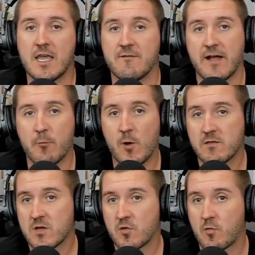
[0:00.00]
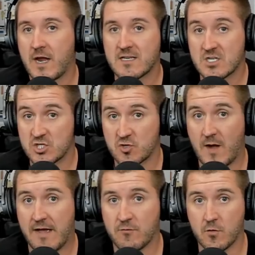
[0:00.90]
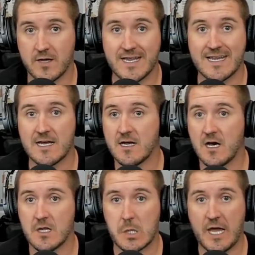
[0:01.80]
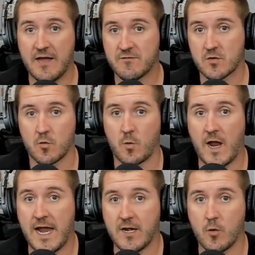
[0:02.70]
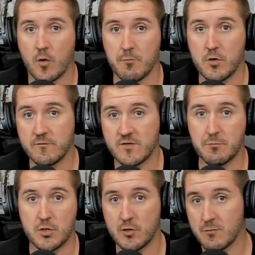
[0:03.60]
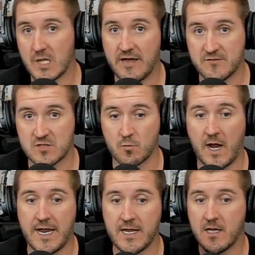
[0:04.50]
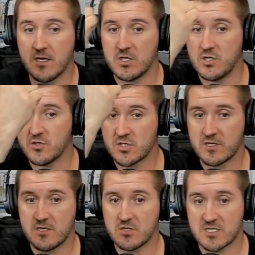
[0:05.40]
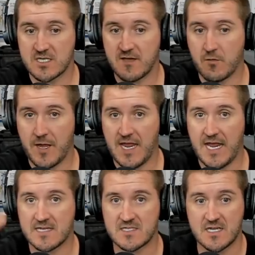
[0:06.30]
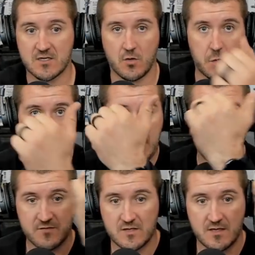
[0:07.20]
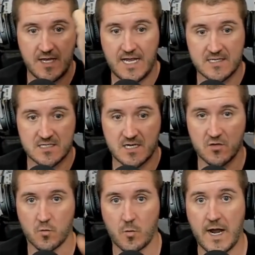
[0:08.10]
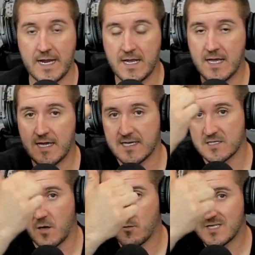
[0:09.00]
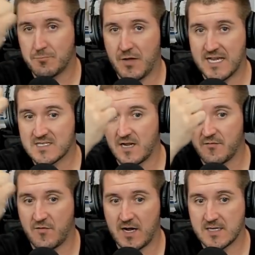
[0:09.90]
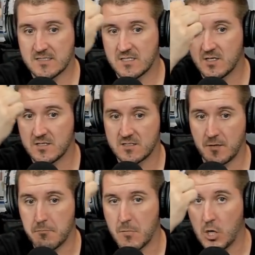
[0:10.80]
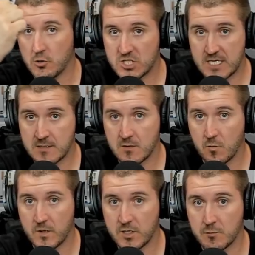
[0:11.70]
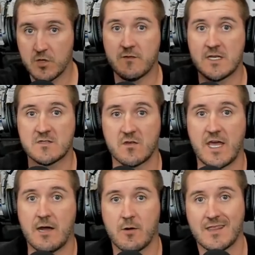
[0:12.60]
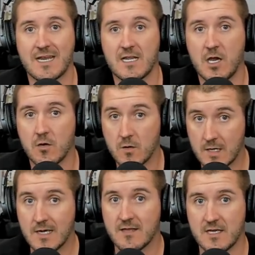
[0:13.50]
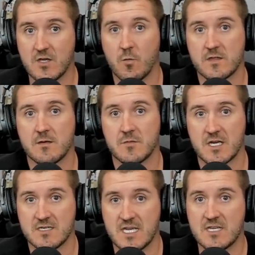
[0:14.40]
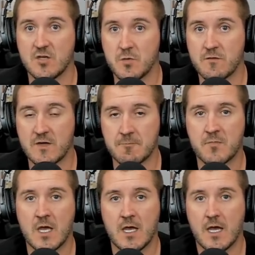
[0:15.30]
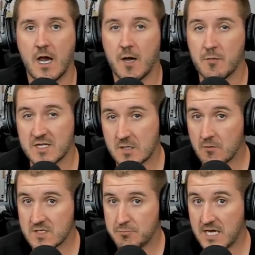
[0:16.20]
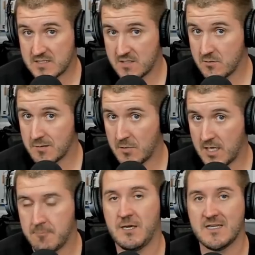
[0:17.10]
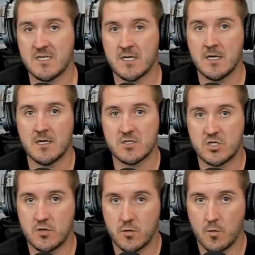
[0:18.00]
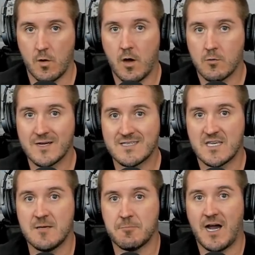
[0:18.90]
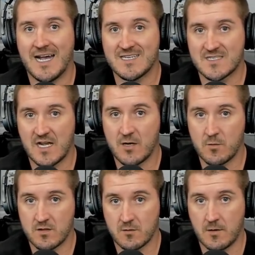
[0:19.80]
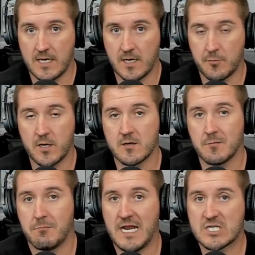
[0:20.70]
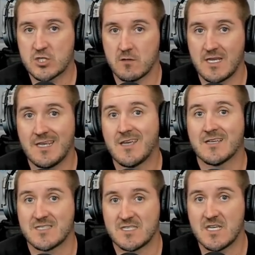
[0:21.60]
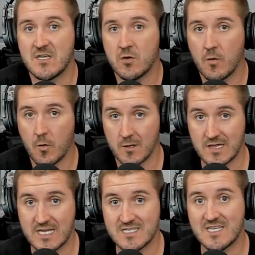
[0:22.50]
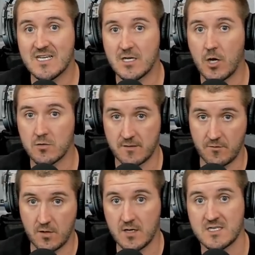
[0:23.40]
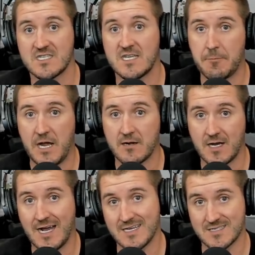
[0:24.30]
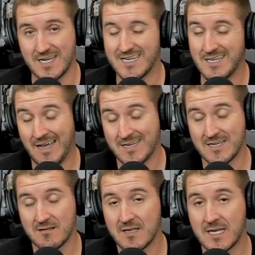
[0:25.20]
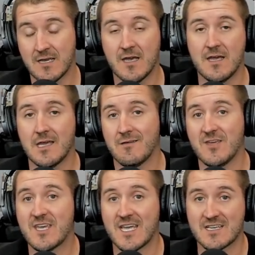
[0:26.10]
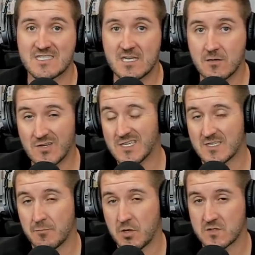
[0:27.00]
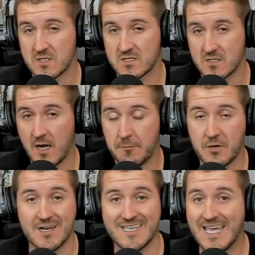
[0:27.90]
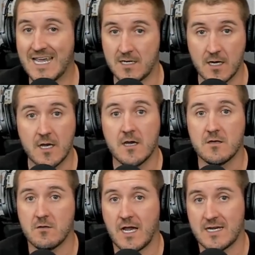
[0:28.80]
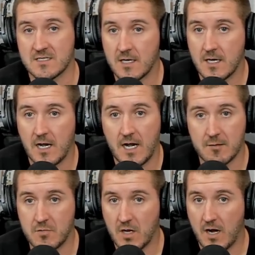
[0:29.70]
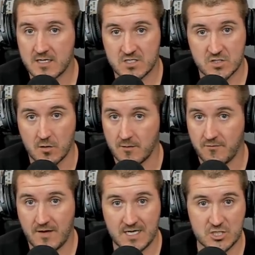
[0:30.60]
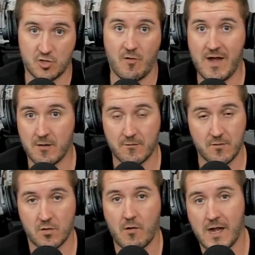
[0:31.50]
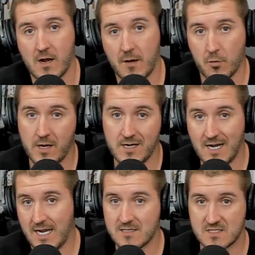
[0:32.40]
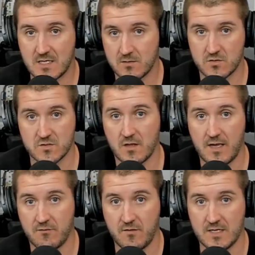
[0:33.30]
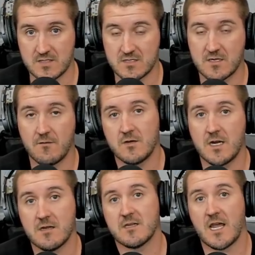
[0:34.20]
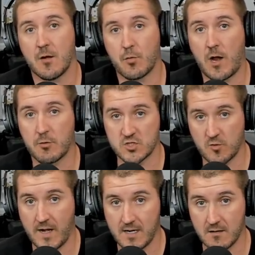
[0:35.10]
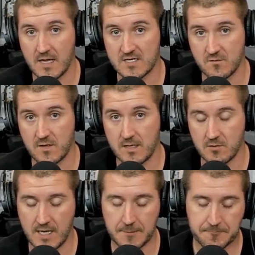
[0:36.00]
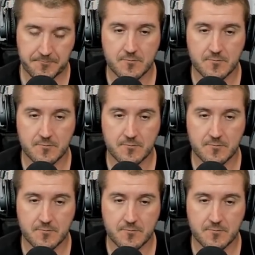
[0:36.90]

If I want the crane to travel in a, a left or right or move the boom left to right, usually you just give them a hand signal left, hand signal right. It's always best, I find, to, to motion when you're moving so that way they know that you want them to continue moving. Um, it's always best to, in my opinion, to always keep eyesight with the crane operator and make sure that he can see you, or at least he knows if you're going to step out of eyesight. Technically, if he can't see you, he's supposed to stop. Again, you guys, I am not a certified trainer for crane operating, hand signals, all that fancy stuff. You need to take a proper training class for that, okay?